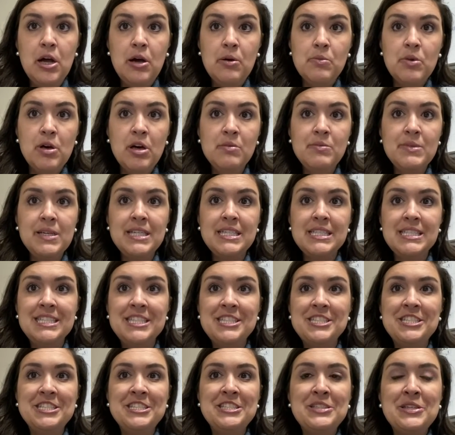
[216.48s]
Paul makes
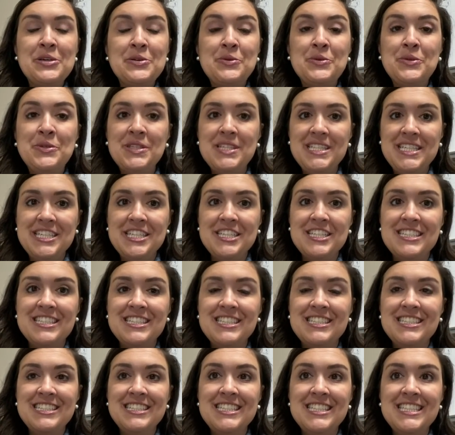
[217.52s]
it so clear
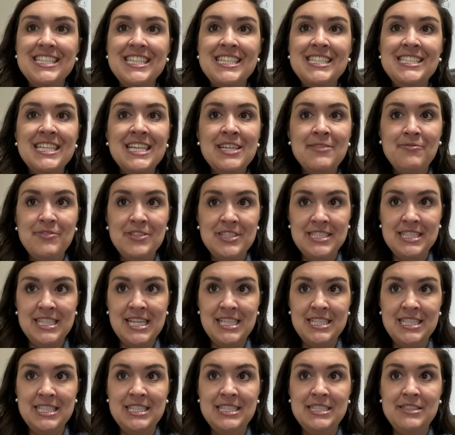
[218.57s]
and
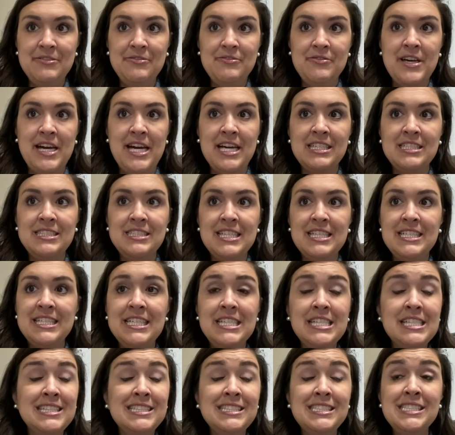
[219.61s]
emphasizes the fact that he
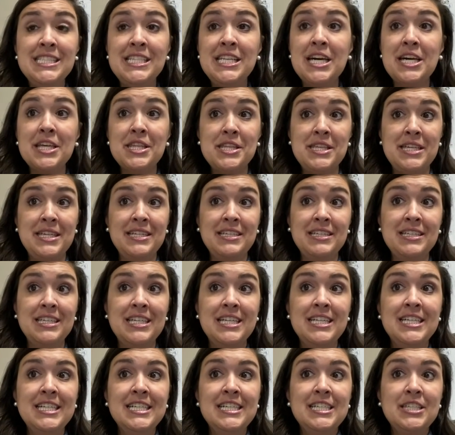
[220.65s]
has nothing
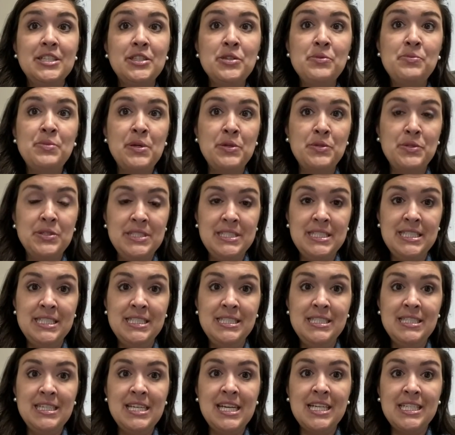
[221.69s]
to boast
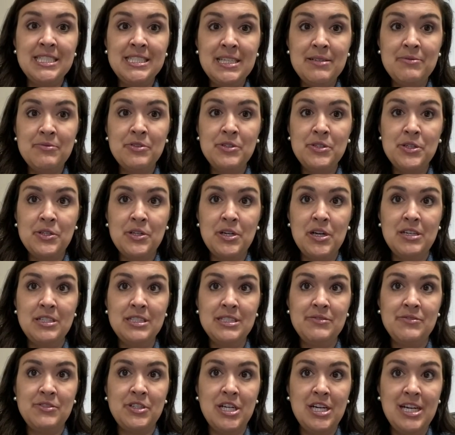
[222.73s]
in except for the cross
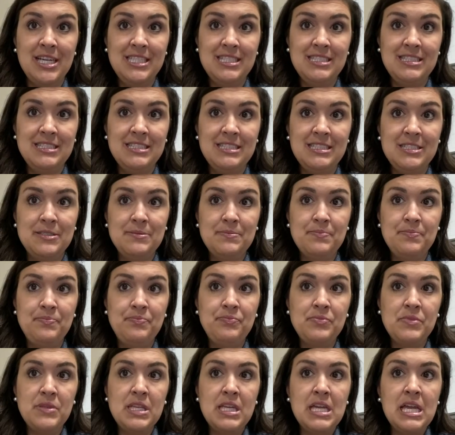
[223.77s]
of Christ.
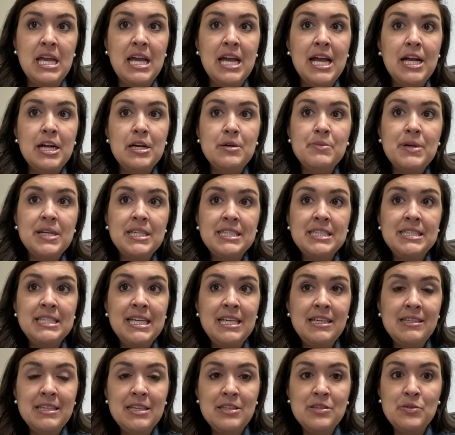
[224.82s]
By
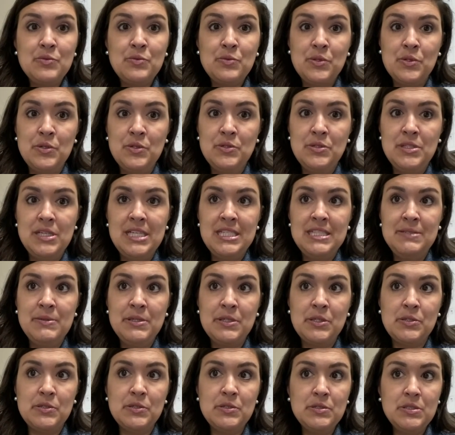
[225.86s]
saying that the world has been
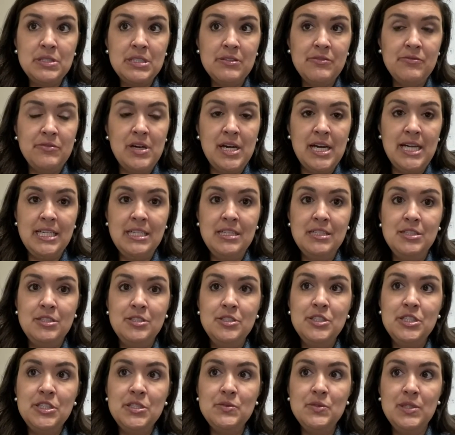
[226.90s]
crucified
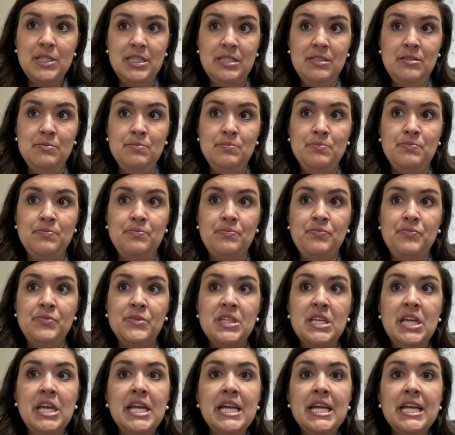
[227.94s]
to him
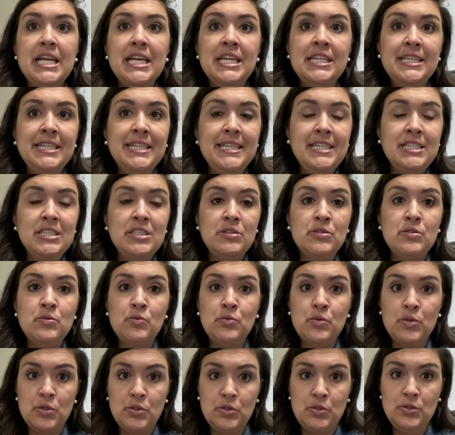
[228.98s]
and he to the
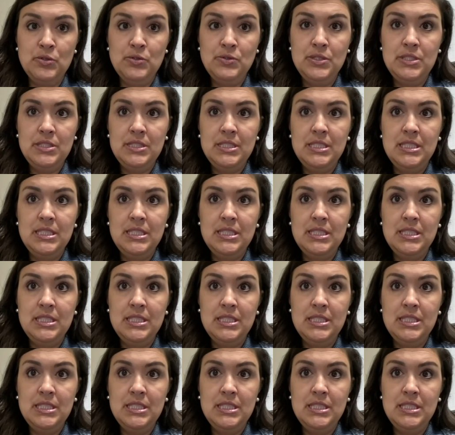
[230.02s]
world,